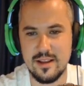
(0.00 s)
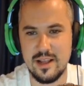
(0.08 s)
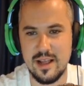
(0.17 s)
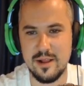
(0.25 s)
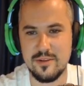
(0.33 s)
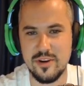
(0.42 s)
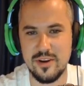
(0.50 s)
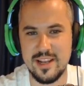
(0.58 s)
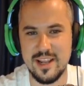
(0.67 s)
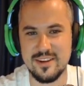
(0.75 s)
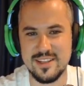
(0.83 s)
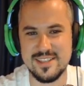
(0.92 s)
I'll throw you
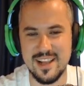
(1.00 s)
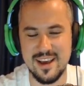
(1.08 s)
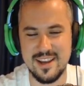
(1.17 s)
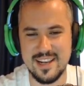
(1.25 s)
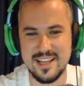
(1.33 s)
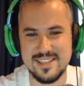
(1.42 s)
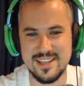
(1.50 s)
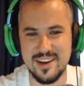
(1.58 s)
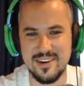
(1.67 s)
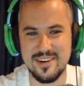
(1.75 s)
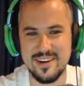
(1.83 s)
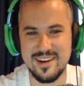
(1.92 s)
down the slide. Let's go.
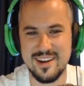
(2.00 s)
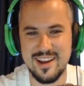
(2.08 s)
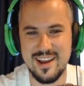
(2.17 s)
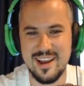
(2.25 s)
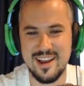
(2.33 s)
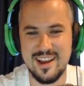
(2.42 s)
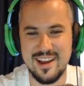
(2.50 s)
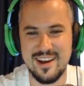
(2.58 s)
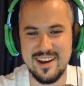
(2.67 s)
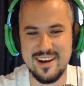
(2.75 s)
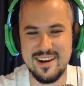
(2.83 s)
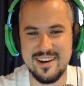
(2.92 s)

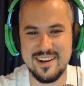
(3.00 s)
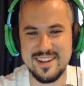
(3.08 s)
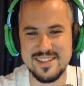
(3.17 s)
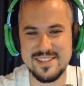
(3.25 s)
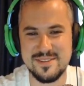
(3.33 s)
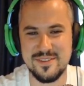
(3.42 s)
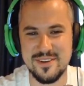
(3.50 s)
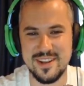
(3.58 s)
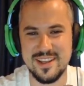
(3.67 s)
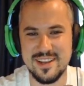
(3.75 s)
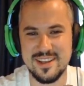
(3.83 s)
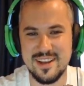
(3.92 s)
Oh, this is funny.